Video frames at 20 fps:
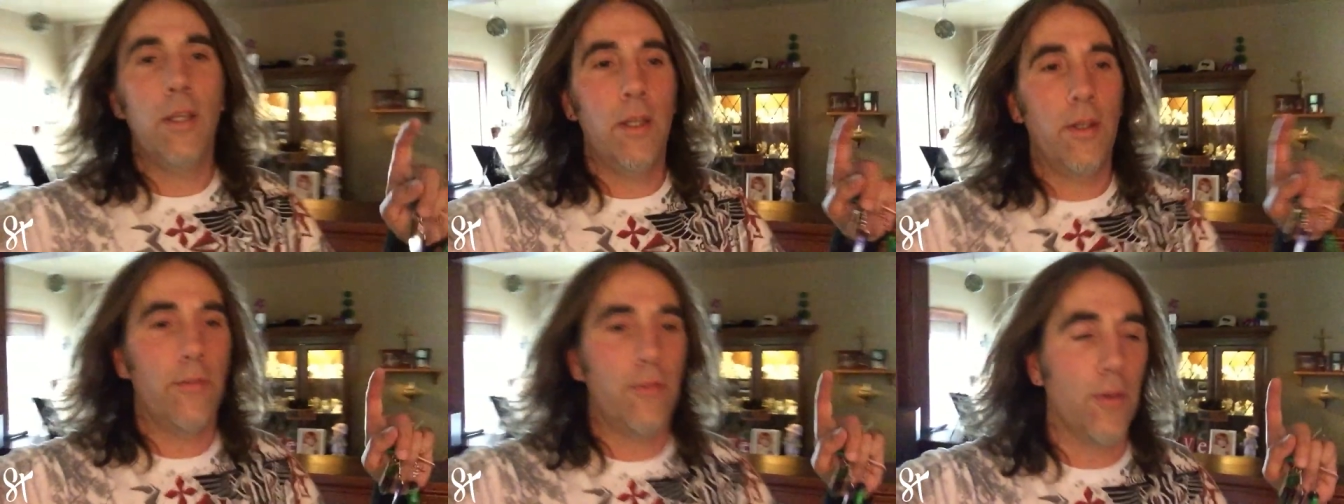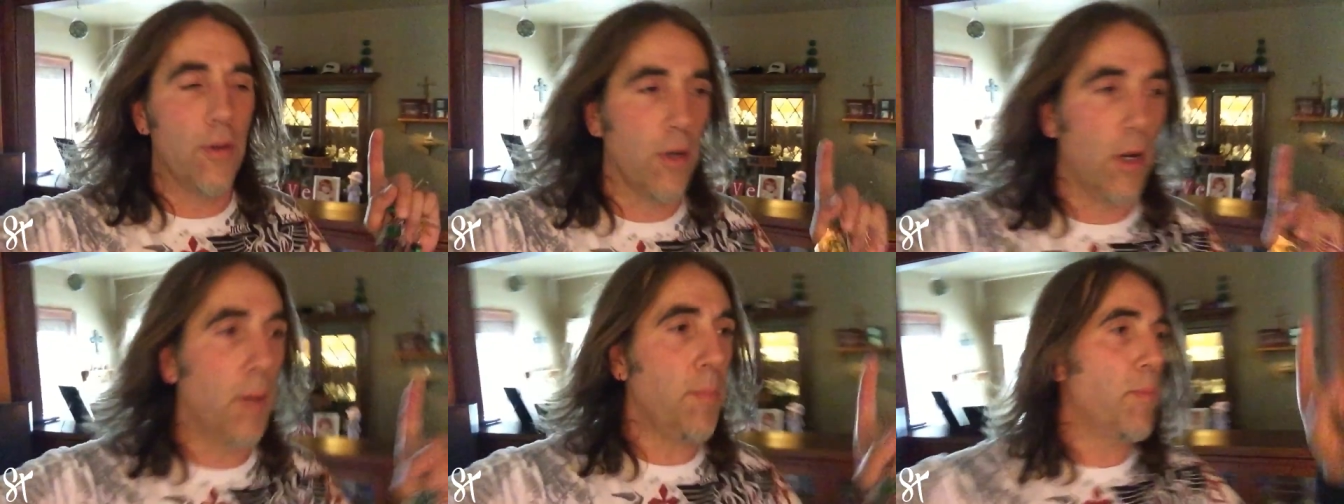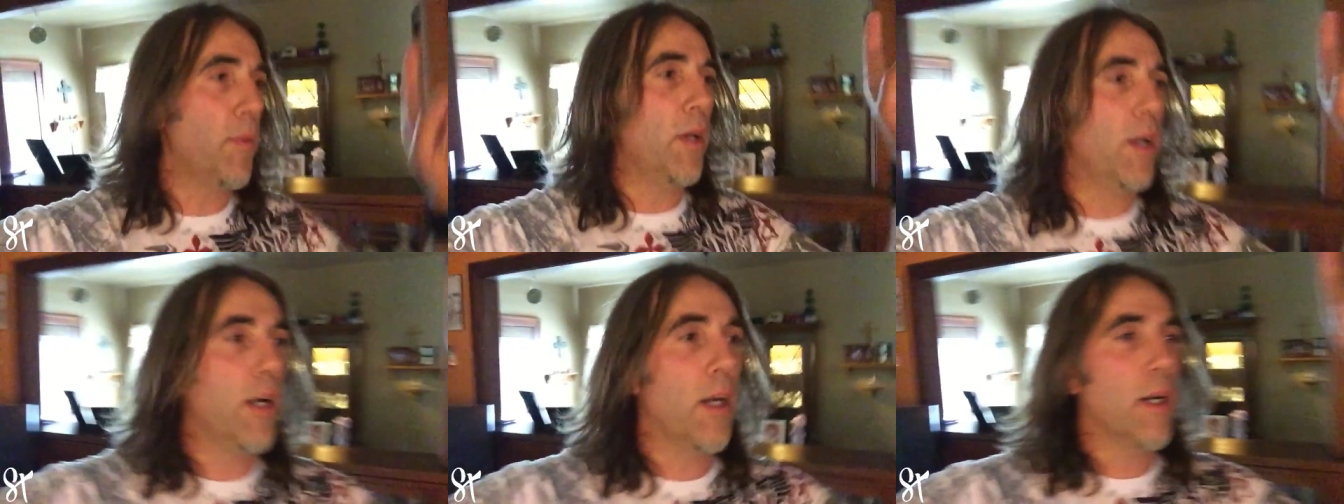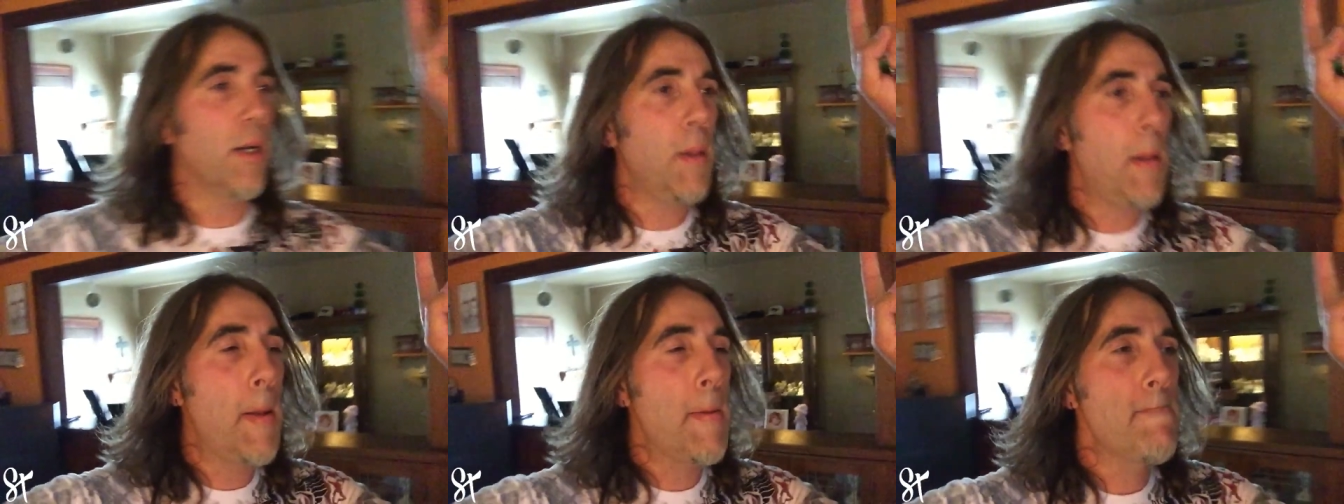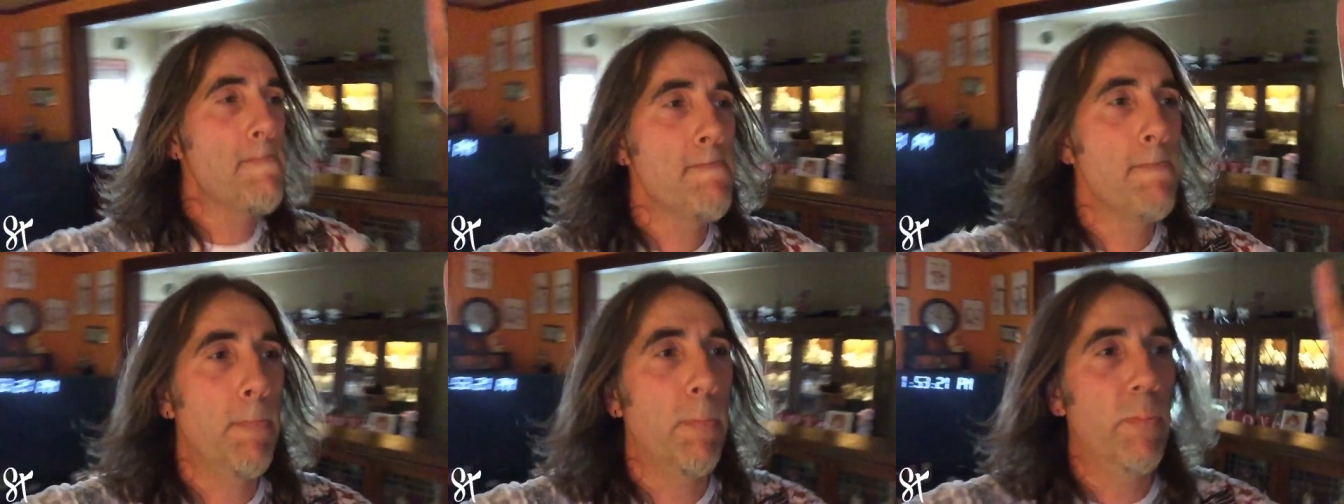if you're up there
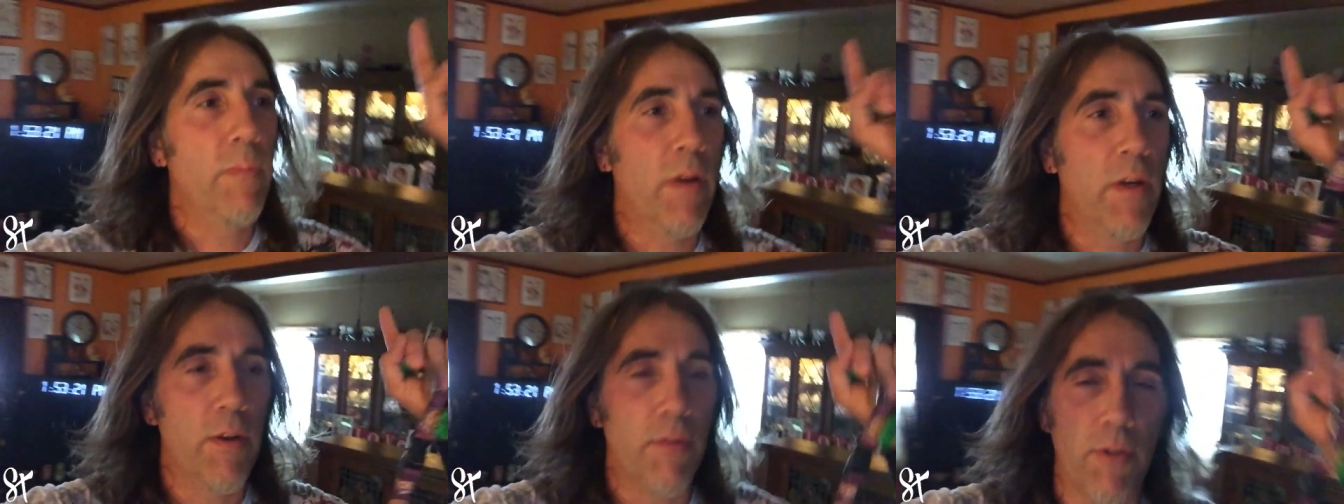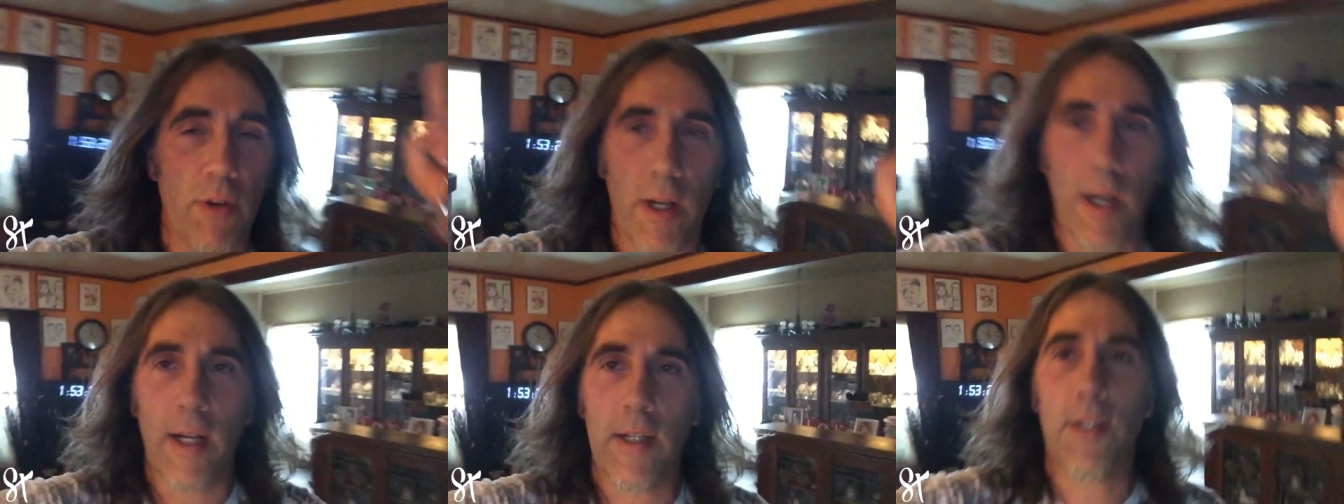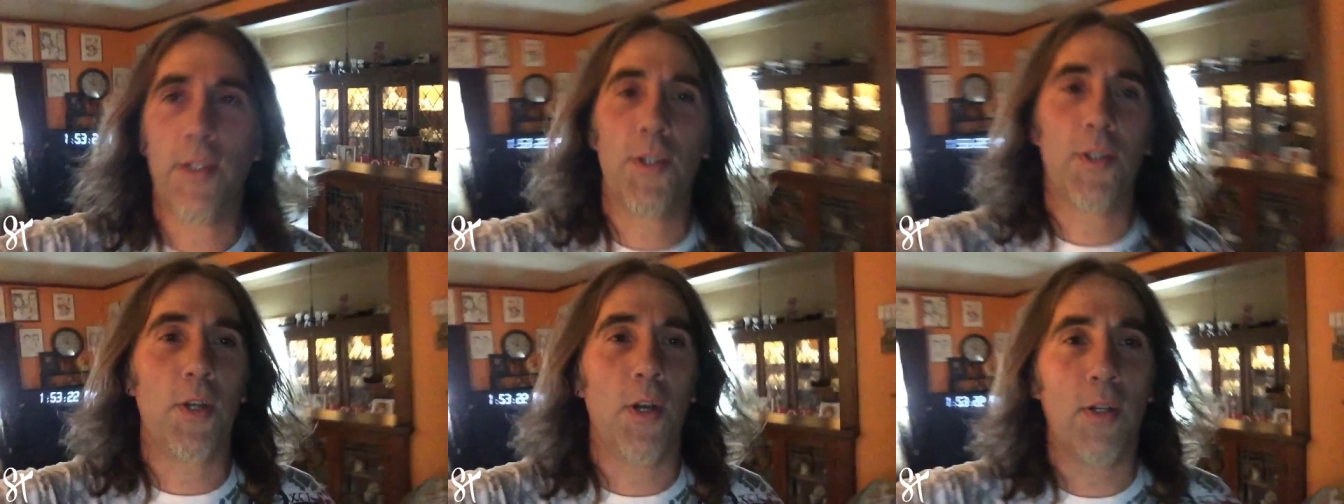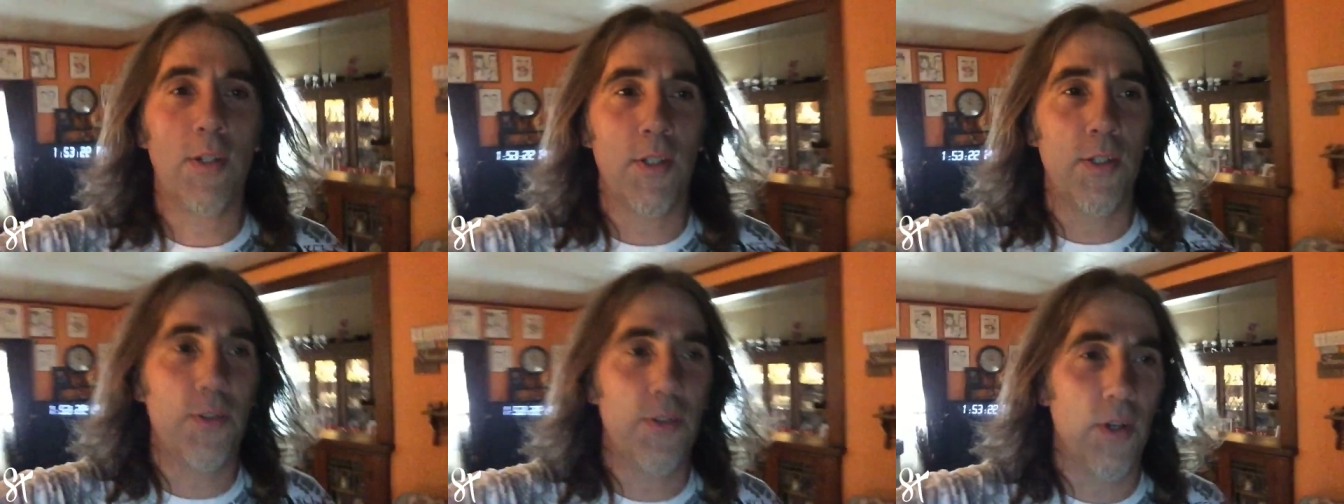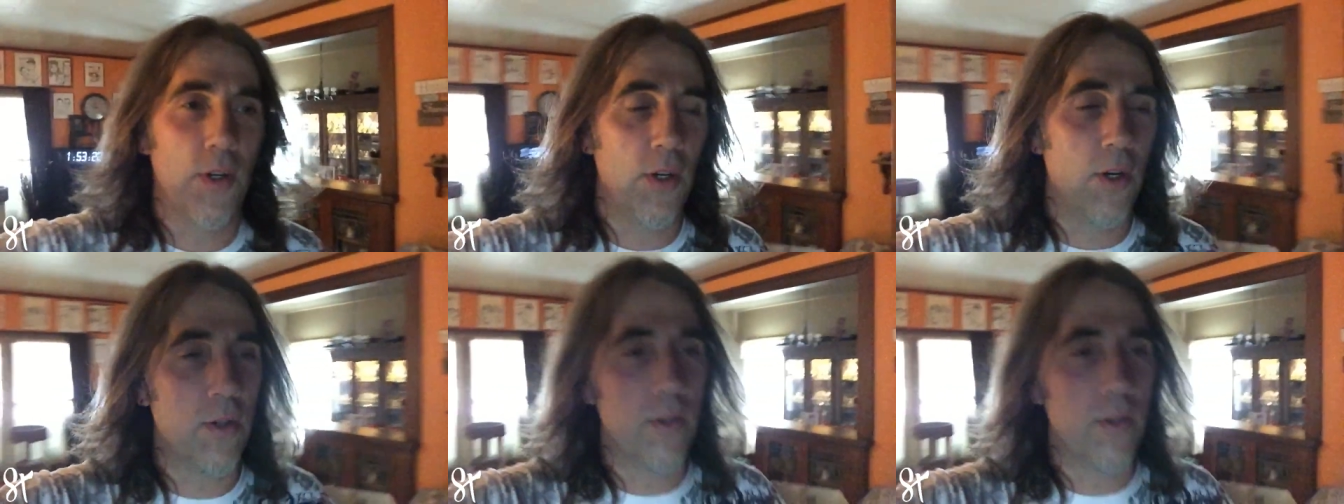and you forgot to start the